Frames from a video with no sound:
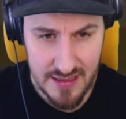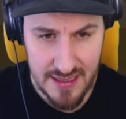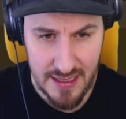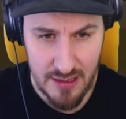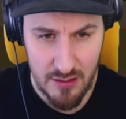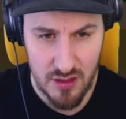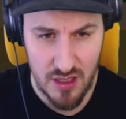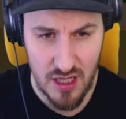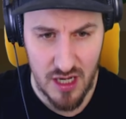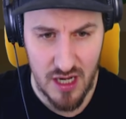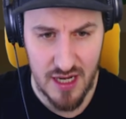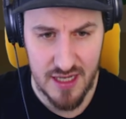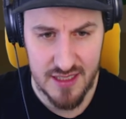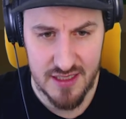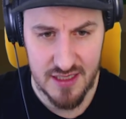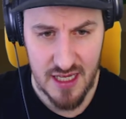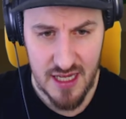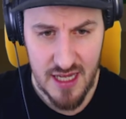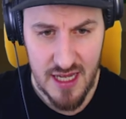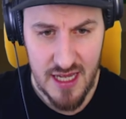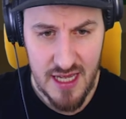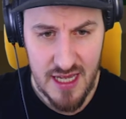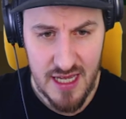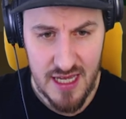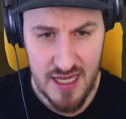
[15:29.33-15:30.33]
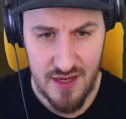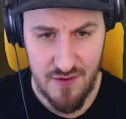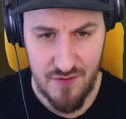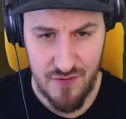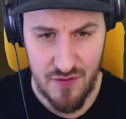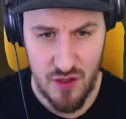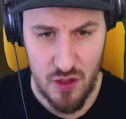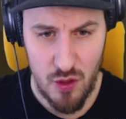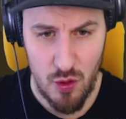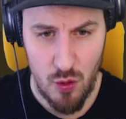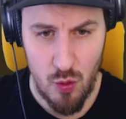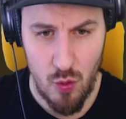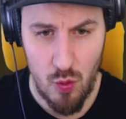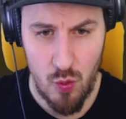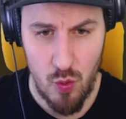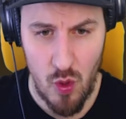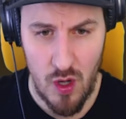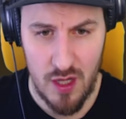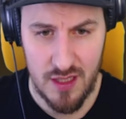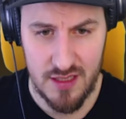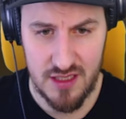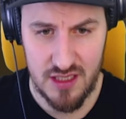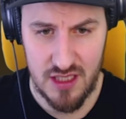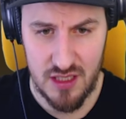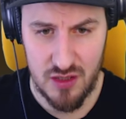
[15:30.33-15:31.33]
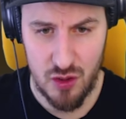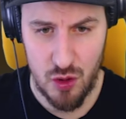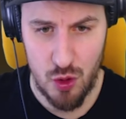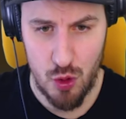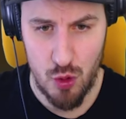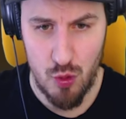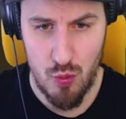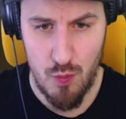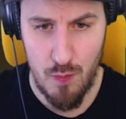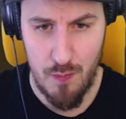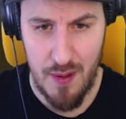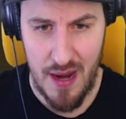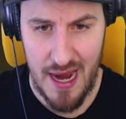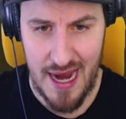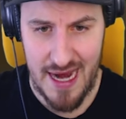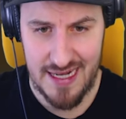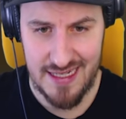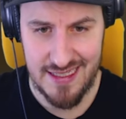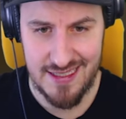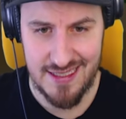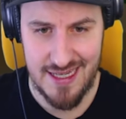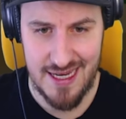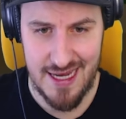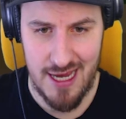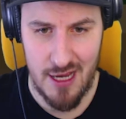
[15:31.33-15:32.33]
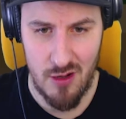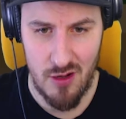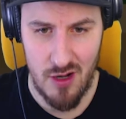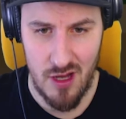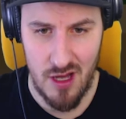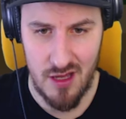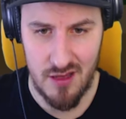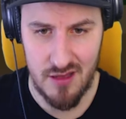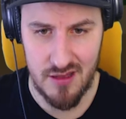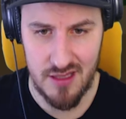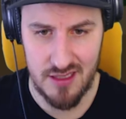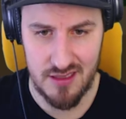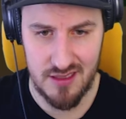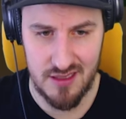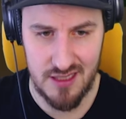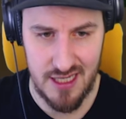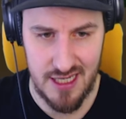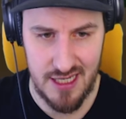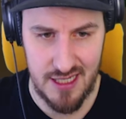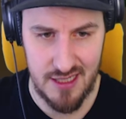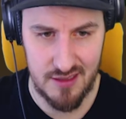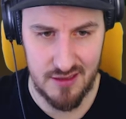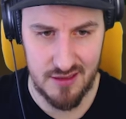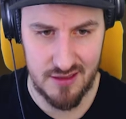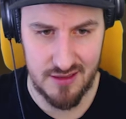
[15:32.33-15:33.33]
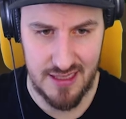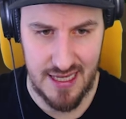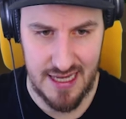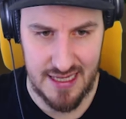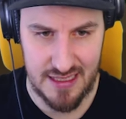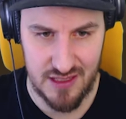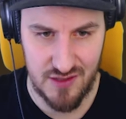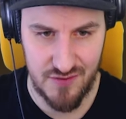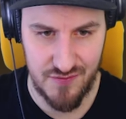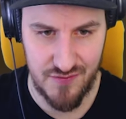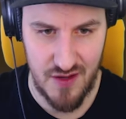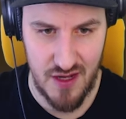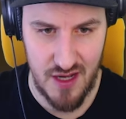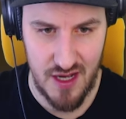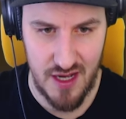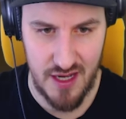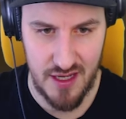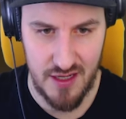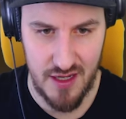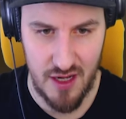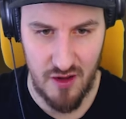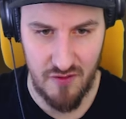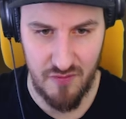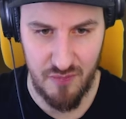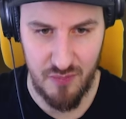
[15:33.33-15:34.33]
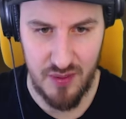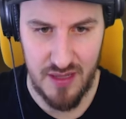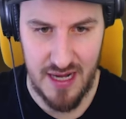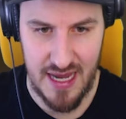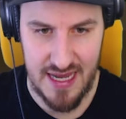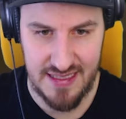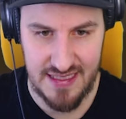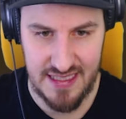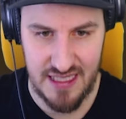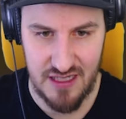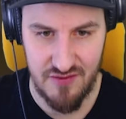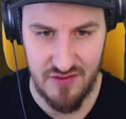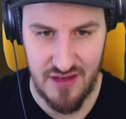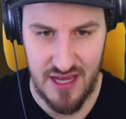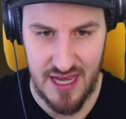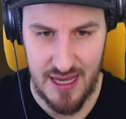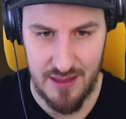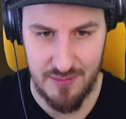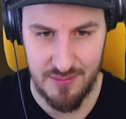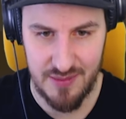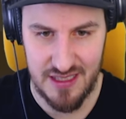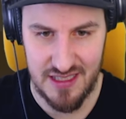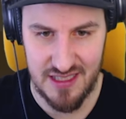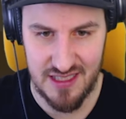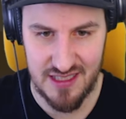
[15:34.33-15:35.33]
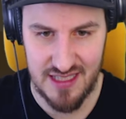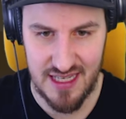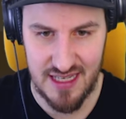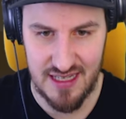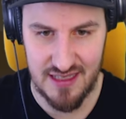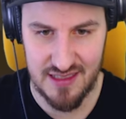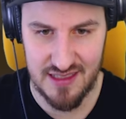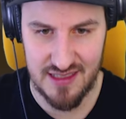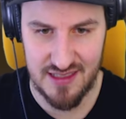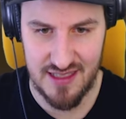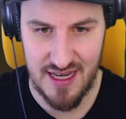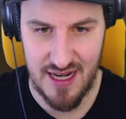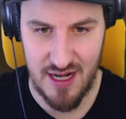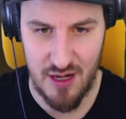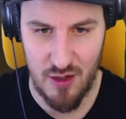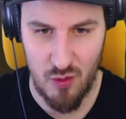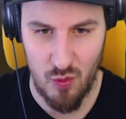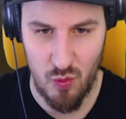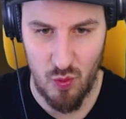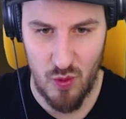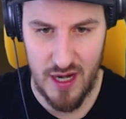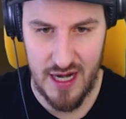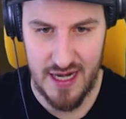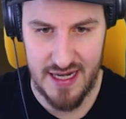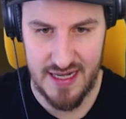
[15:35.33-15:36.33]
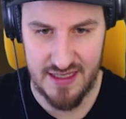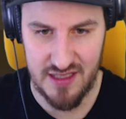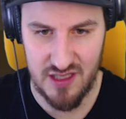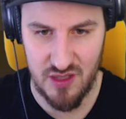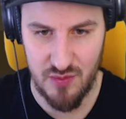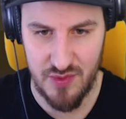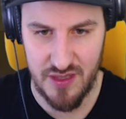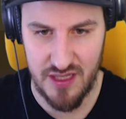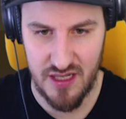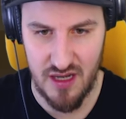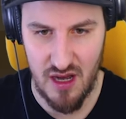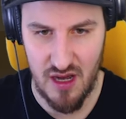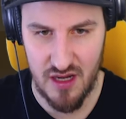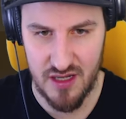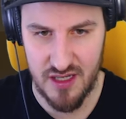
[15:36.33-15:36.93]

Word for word: Now, guys, if you want to back down on the deal, that's fine. I've plenty of empty cells there waiting to be